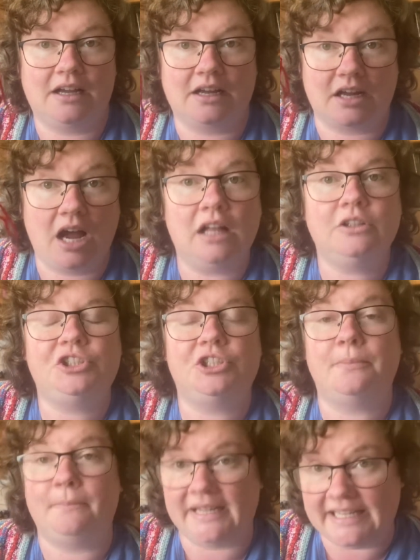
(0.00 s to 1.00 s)
culture
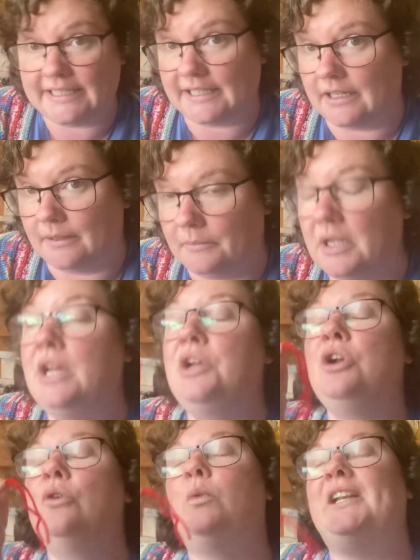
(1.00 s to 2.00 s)
medium
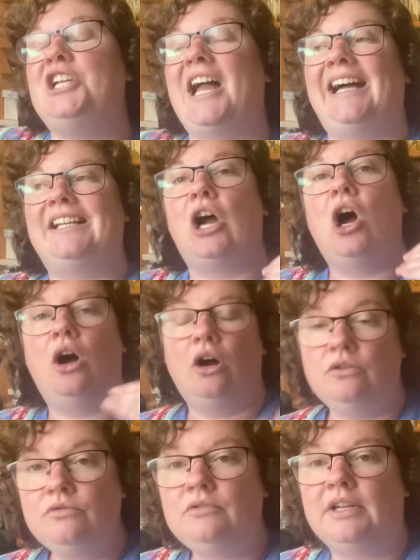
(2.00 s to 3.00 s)
which had
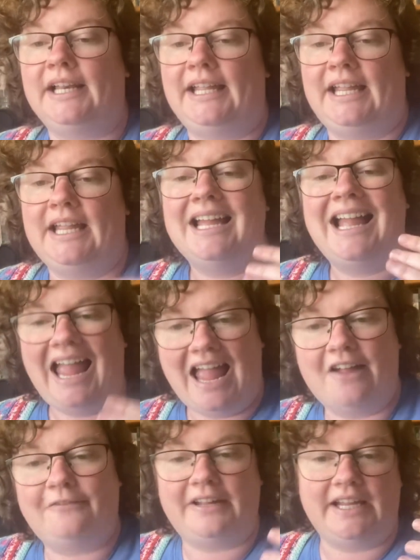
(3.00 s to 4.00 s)
only
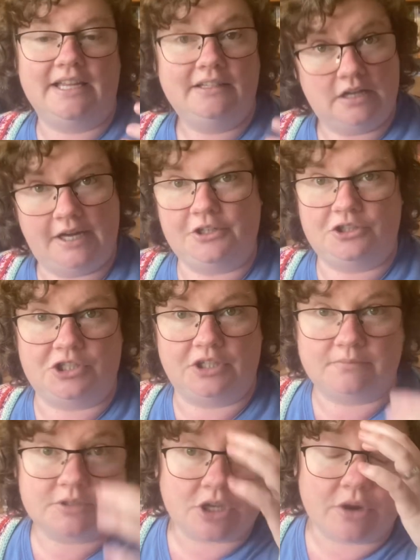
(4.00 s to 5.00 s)
heavy nitrogen.
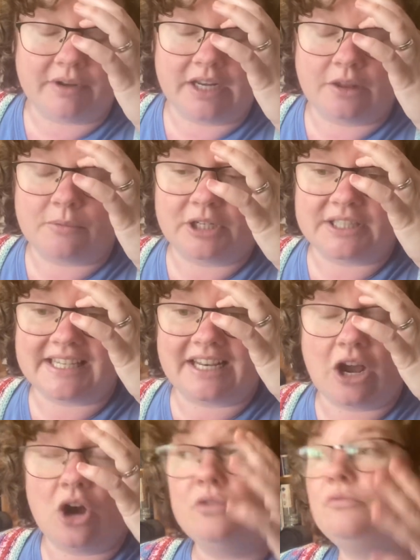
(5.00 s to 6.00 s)
So in other words, it
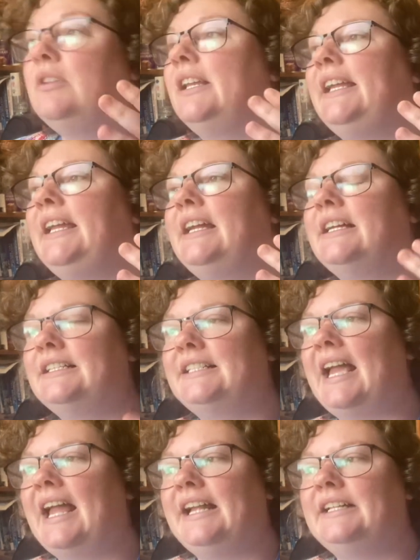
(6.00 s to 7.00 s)
only
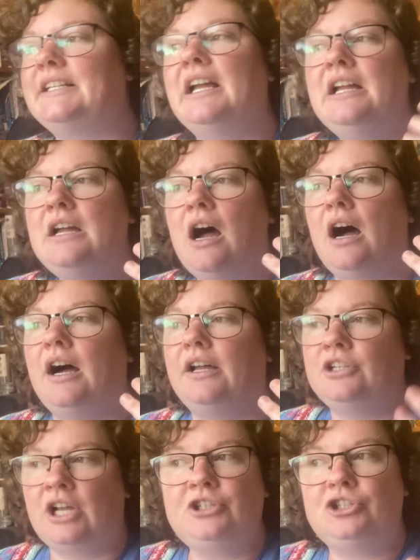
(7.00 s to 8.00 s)
contained
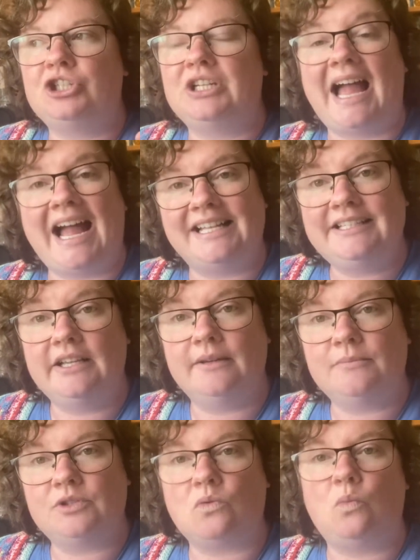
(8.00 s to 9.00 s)
nitrogen
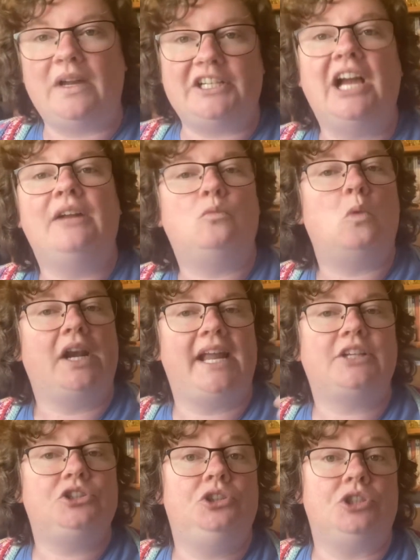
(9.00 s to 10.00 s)
atoms which had one
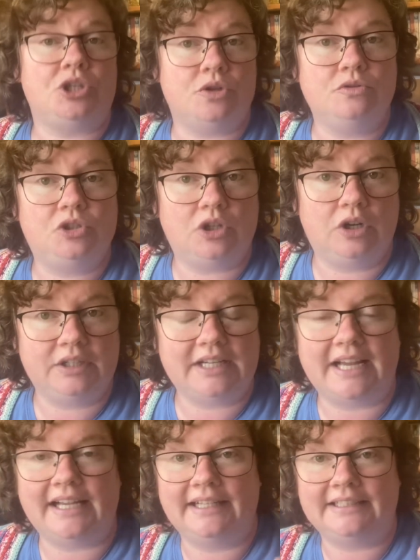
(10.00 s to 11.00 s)
extra neutron.
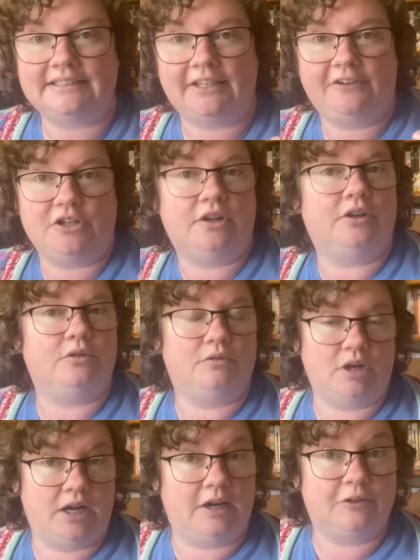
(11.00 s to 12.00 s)
And if you
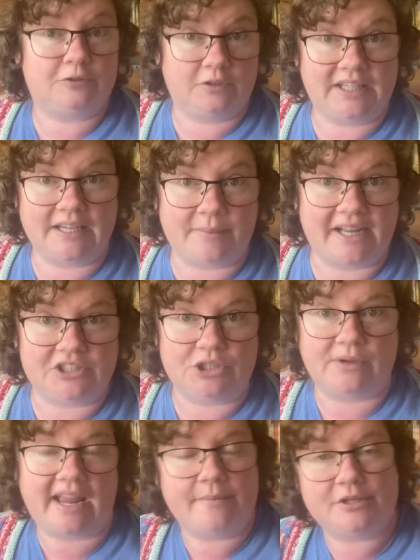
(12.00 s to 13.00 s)
know, think back to
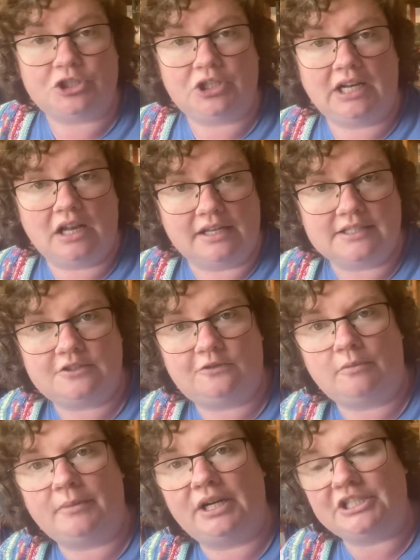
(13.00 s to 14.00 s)
your chemistry classes
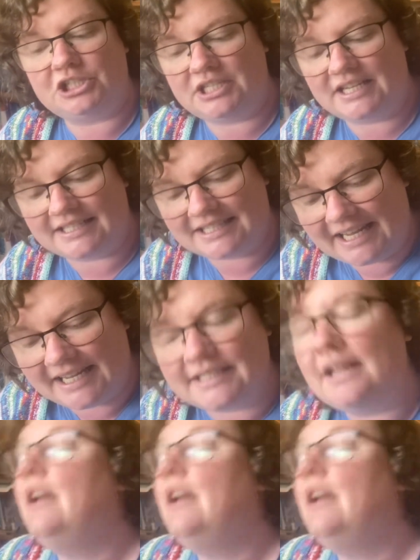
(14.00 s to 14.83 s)
from IGCSEs,